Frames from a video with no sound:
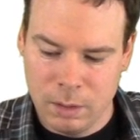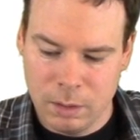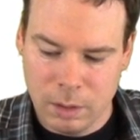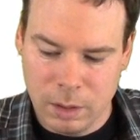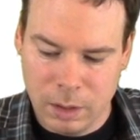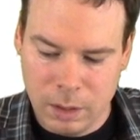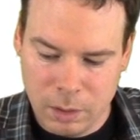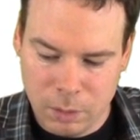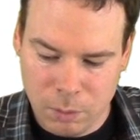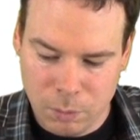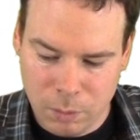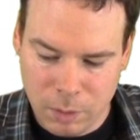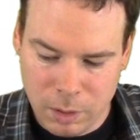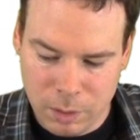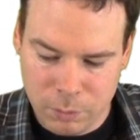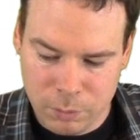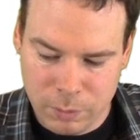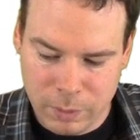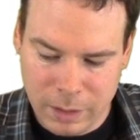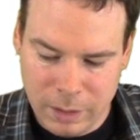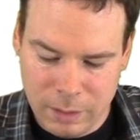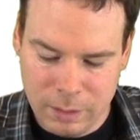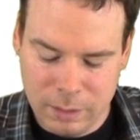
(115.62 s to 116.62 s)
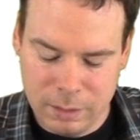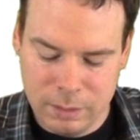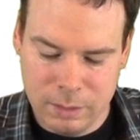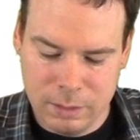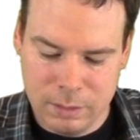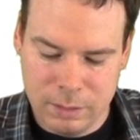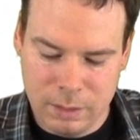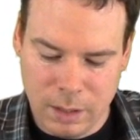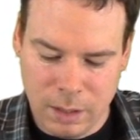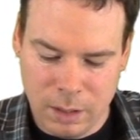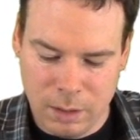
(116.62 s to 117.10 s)
At what rate is
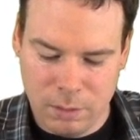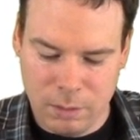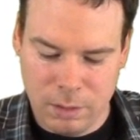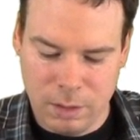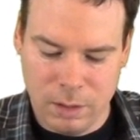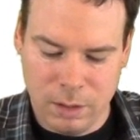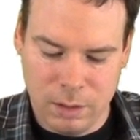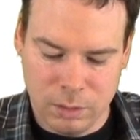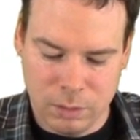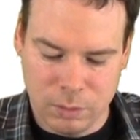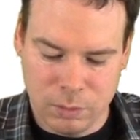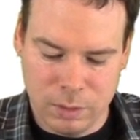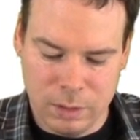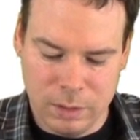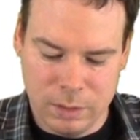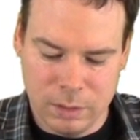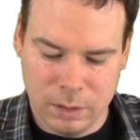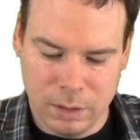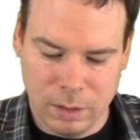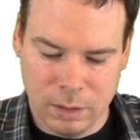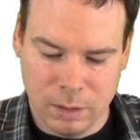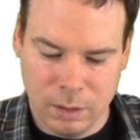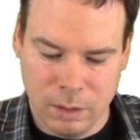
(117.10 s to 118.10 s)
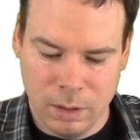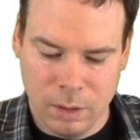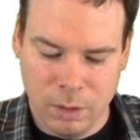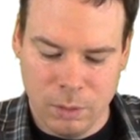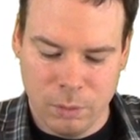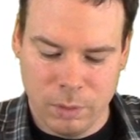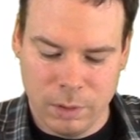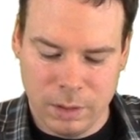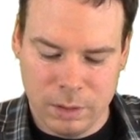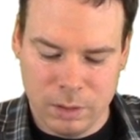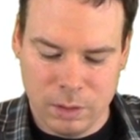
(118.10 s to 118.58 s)
its area increasing?
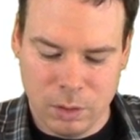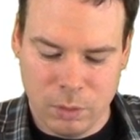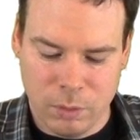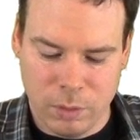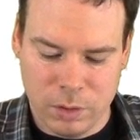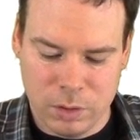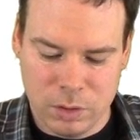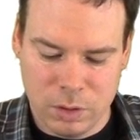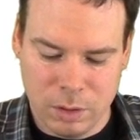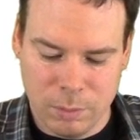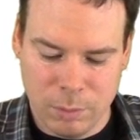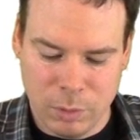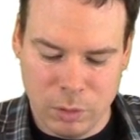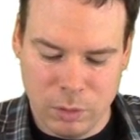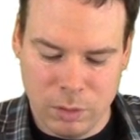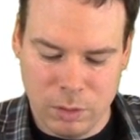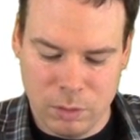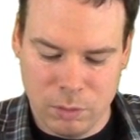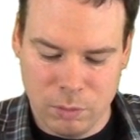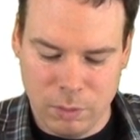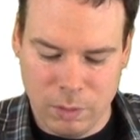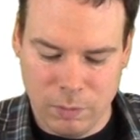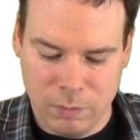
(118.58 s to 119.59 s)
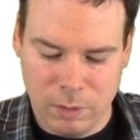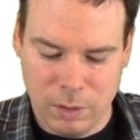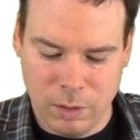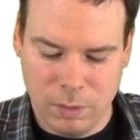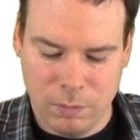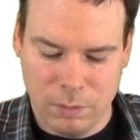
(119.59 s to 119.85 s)
Well, that's a question about a derivative.